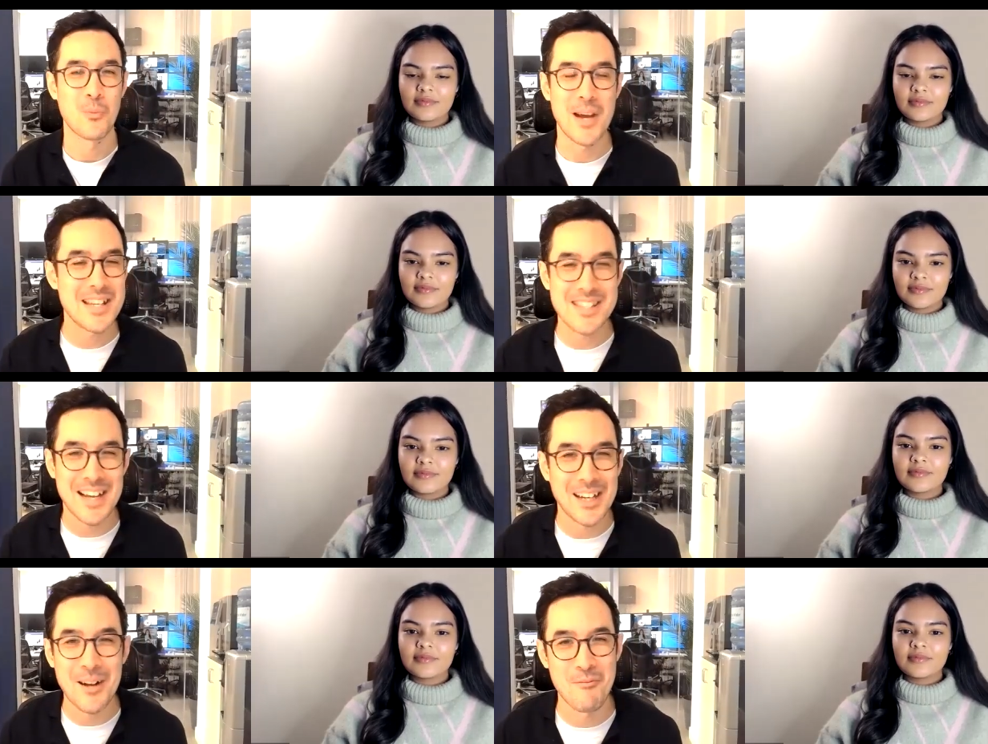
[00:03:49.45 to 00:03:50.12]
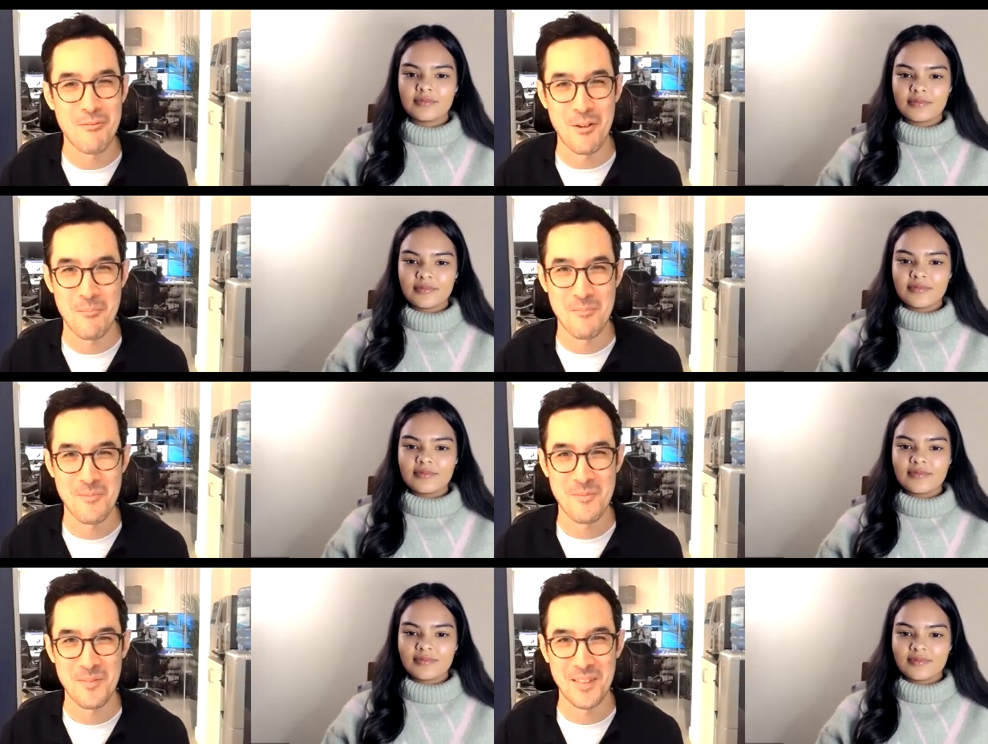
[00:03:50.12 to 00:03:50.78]
Speaker 1: Where does that come from?
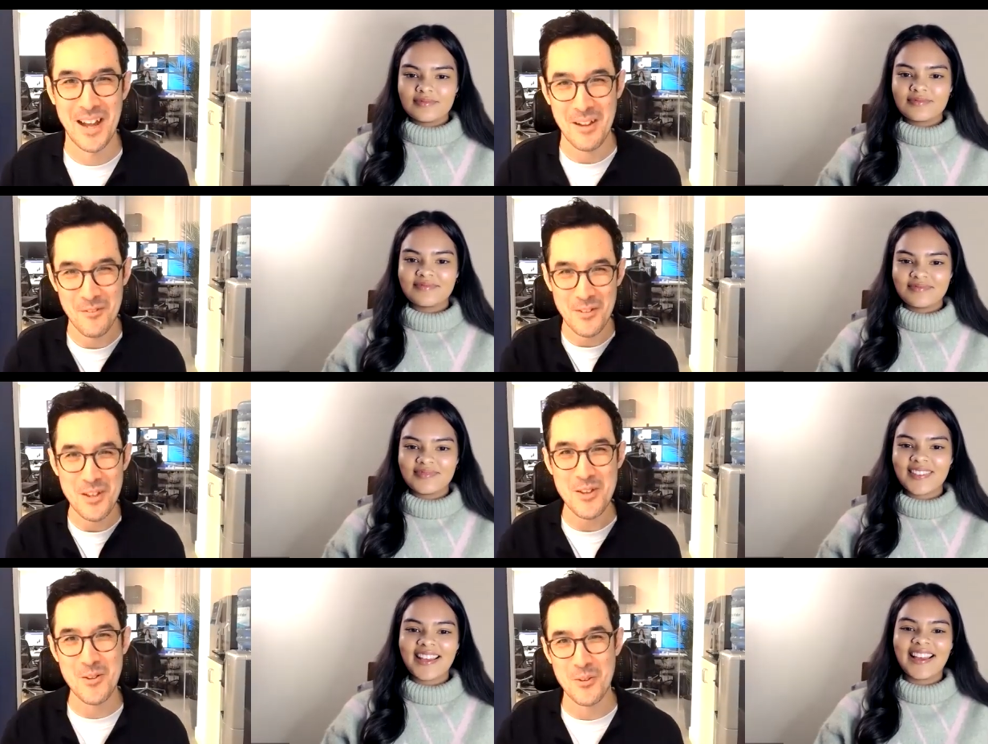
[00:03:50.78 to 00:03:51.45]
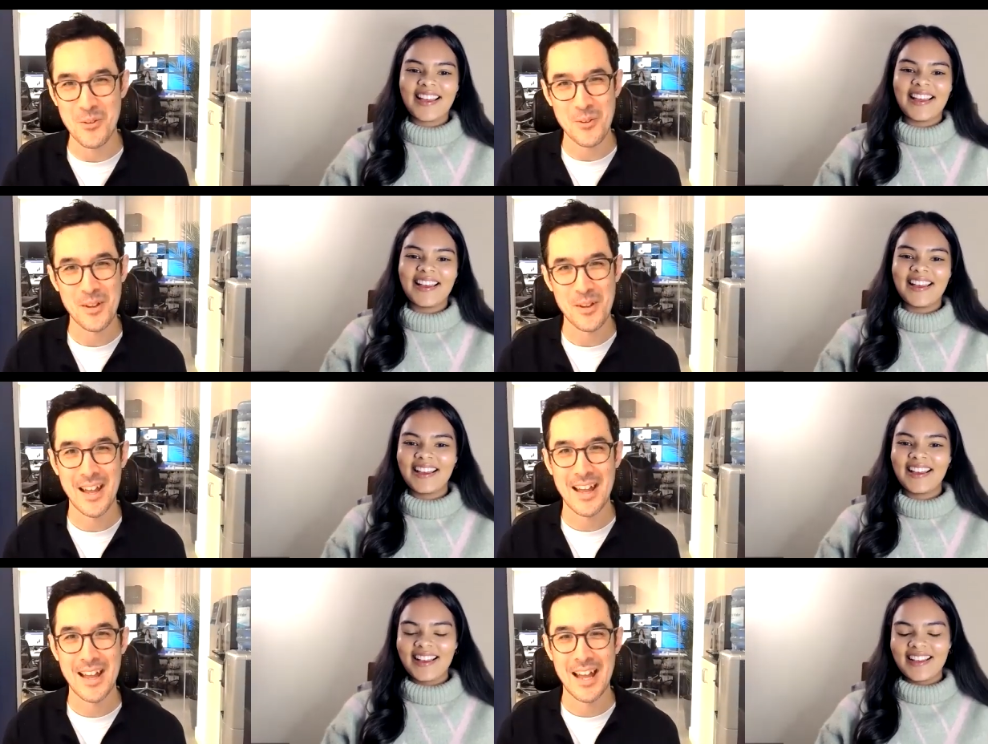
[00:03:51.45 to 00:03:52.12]
Like, for you,
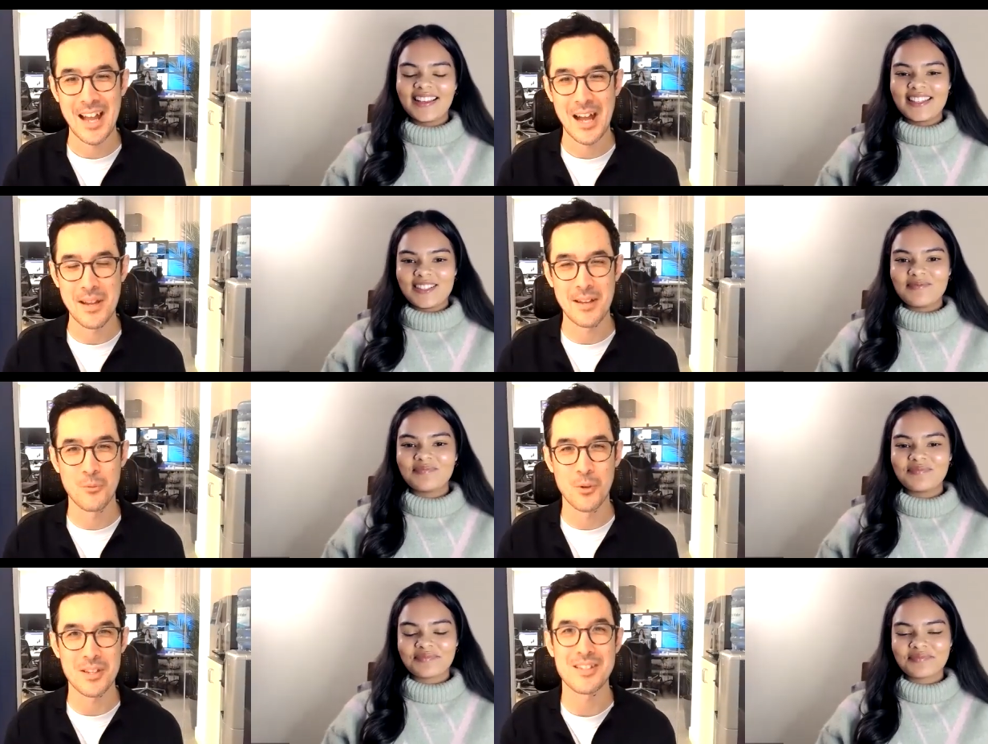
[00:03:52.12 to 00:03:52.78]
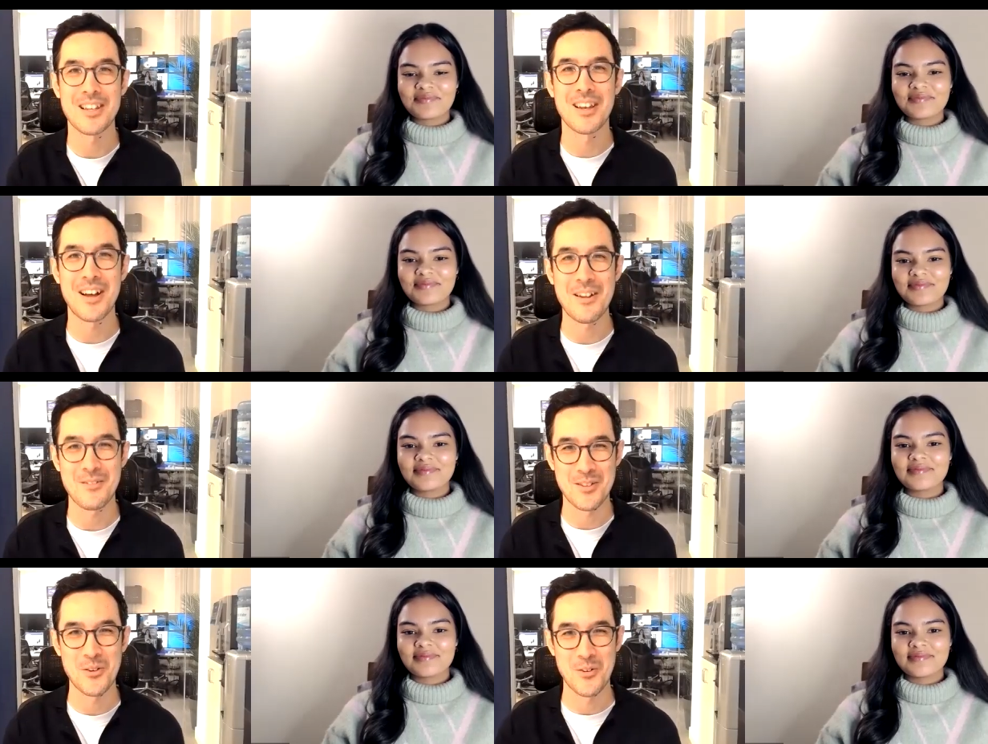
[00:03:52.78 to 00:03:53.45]
I mean, what's the
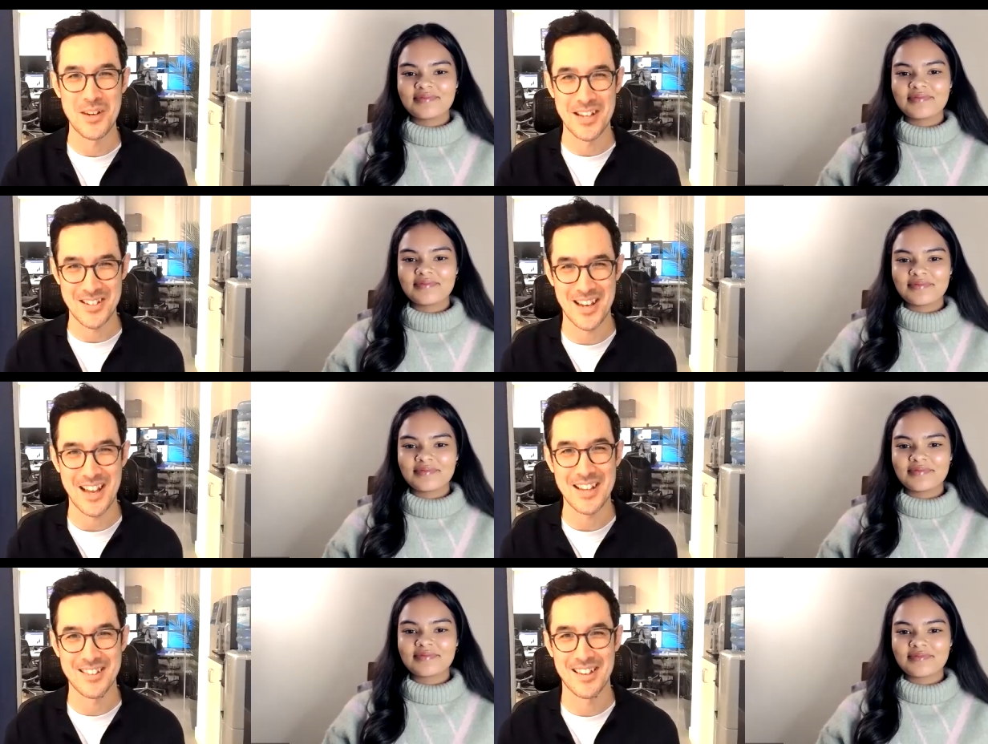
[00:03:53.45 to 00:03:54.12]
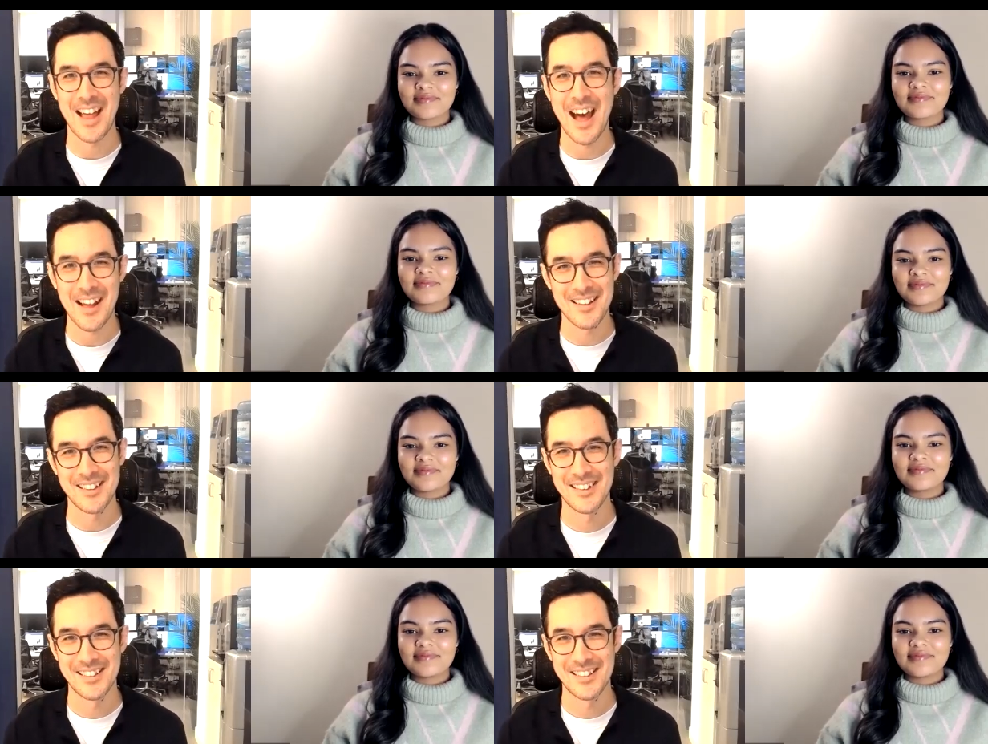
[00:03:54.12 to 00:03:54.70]
life story that's led to that?